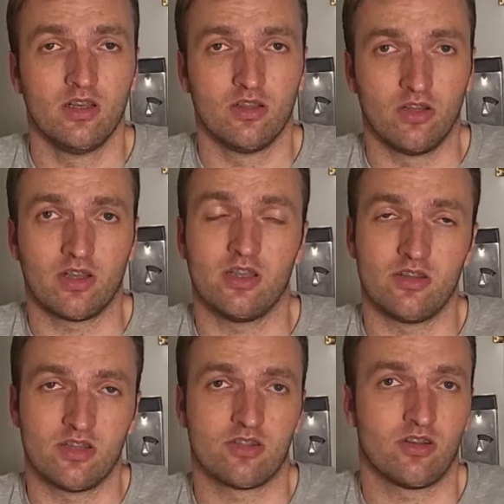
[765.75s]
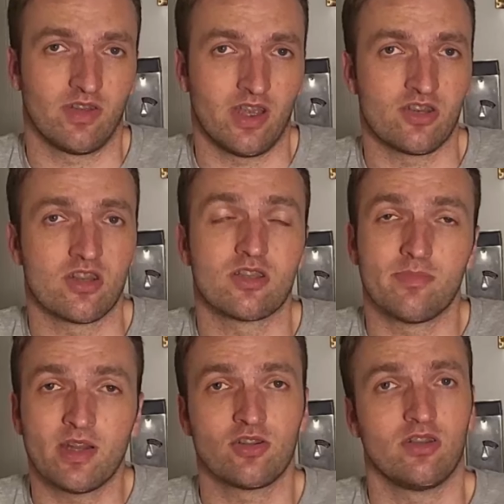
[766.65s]
look into the certification,
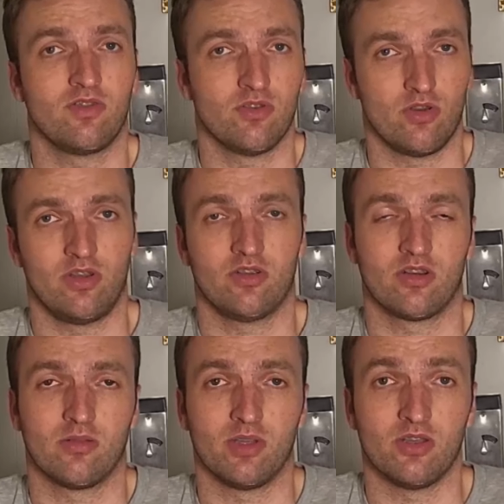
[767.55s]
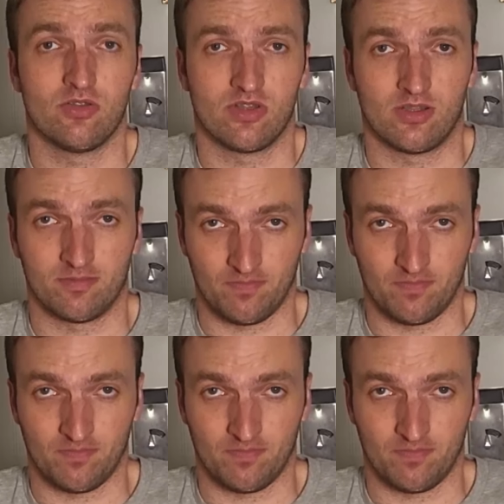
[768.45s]
especially if you know that you're going to be using